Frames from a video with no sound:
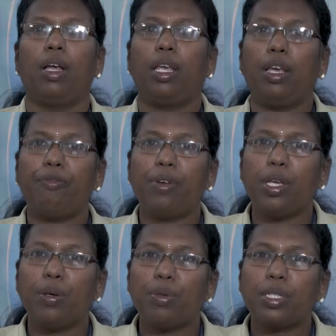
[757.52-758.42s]

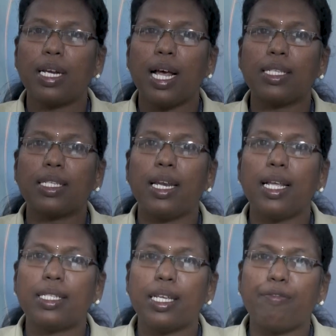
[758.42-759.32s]
If a user has
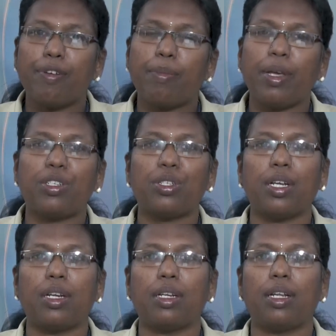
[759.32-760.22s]
less
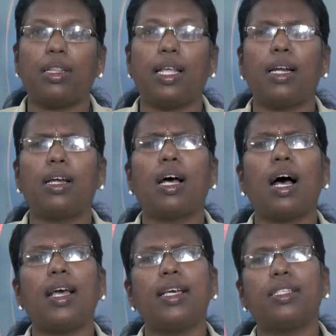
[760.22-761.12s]
information, there are
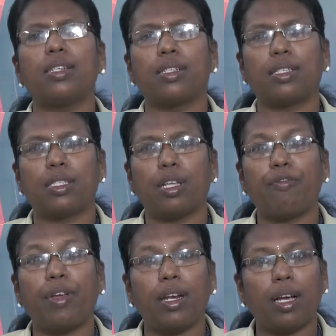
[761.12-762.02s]
high chances
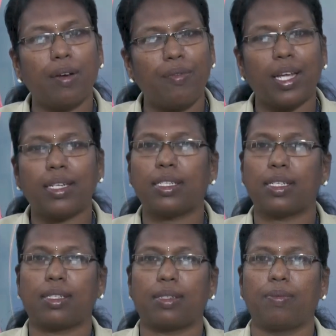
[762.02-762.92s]
of
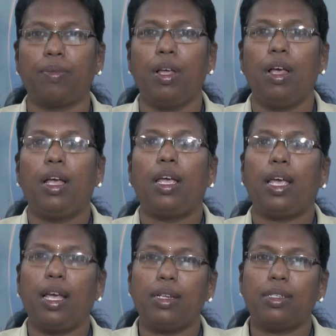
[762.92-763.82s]
inconveniences.
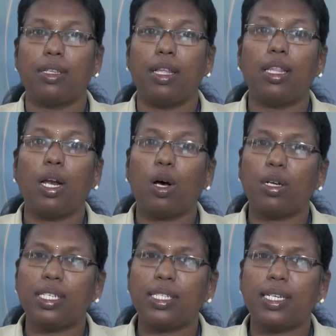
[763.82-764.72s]
Hence, the
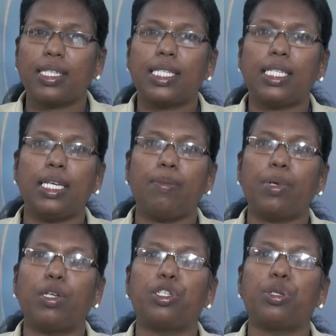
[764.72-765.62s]
logistics
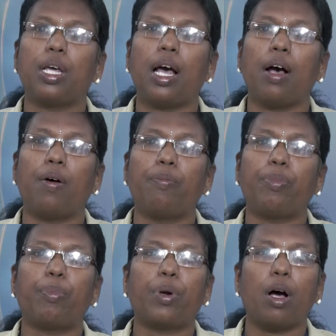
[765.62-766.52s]
team should
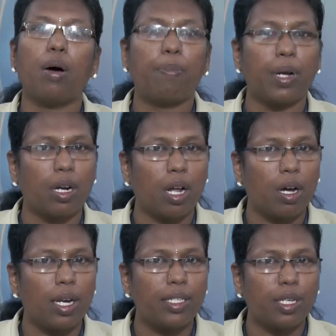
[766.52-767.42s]
have proper
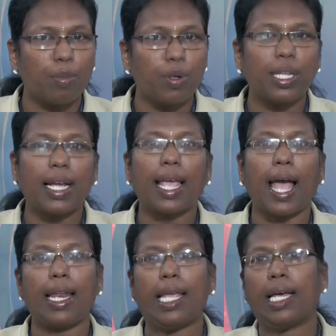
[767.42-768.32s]
knowledge about the
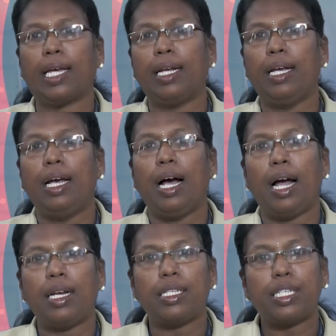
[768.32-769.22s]
carrier
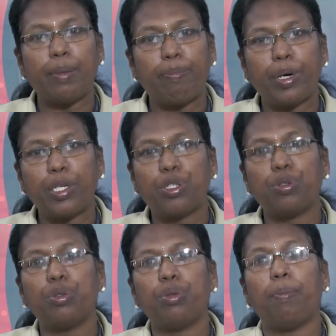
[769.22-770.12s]
and shipper
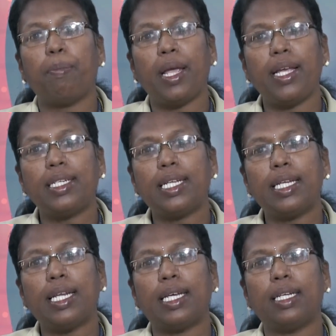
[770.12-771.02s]
to
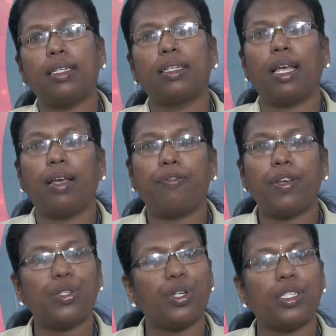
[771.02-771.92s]
maintain an
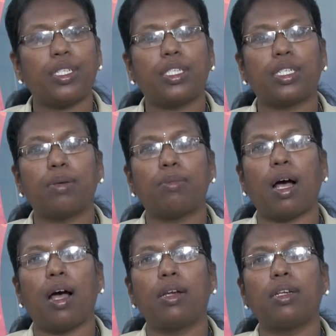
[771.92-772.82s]
efficient system
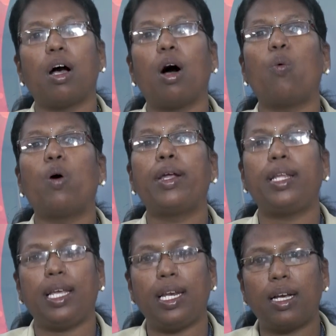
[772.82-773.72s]
and
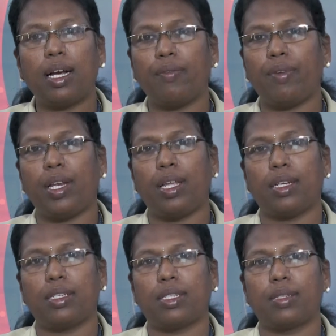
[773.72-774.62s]
avoid
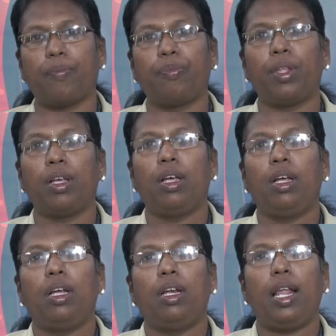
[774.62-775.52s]
inconvenience.
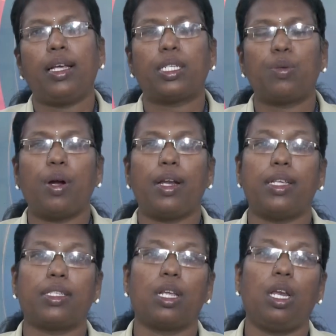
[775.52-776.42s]
Next one
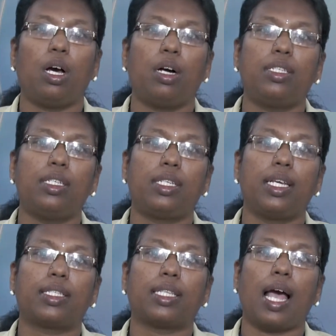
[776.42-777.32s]
is
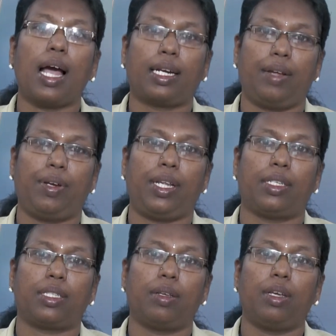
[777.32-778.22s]
logistics
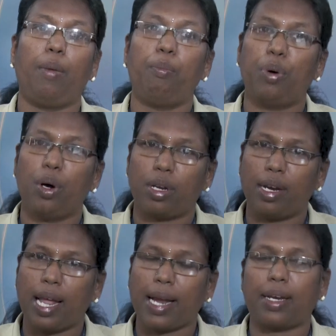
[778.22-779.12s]
activities,
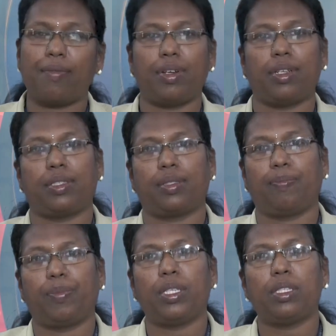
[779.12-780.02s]
important activities.
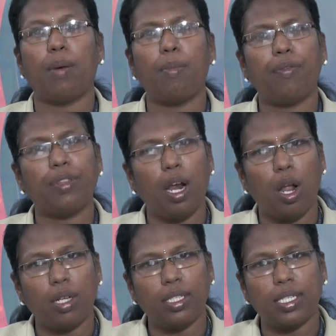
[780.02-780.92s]
Some of the
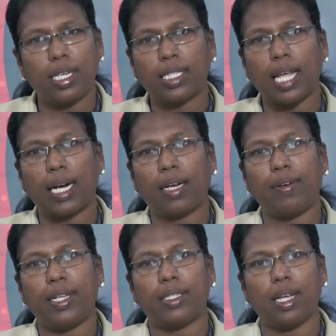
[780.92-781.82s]
logistics
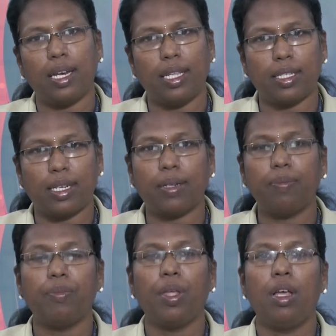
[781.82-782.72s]
activities are
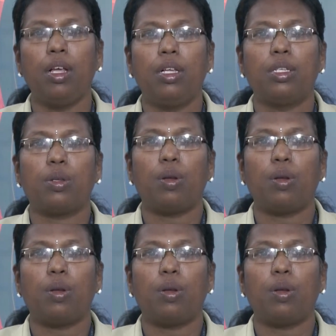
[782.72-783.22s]
listed. So